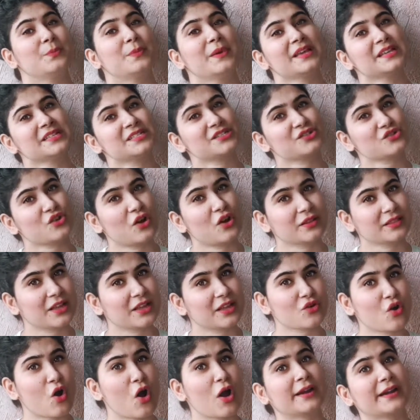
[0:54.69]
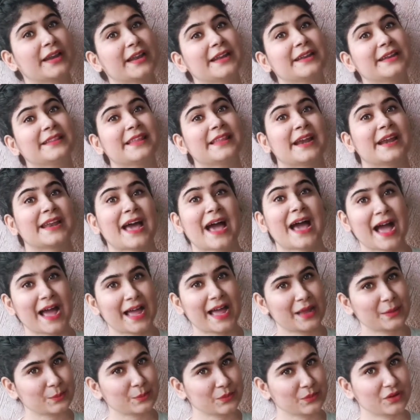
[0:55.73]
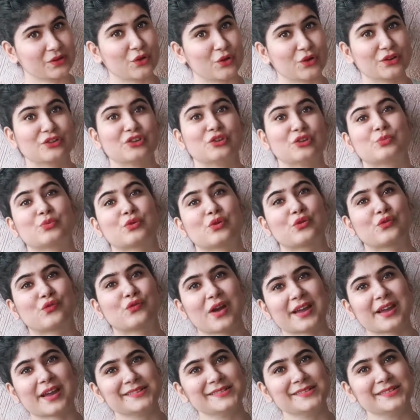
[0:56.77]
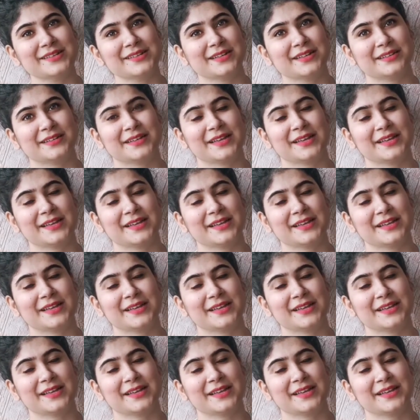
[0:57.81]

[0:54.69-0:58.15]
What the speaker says: based on the content that I am going to provide,